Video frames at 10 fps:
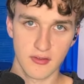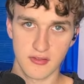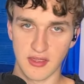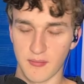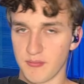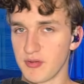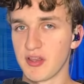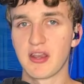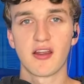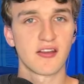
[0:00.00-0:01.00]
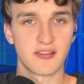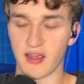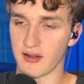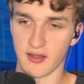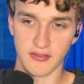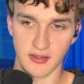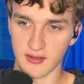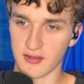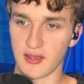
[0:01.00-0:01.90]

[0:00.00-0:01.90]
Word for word: the billionaire is saying nothing.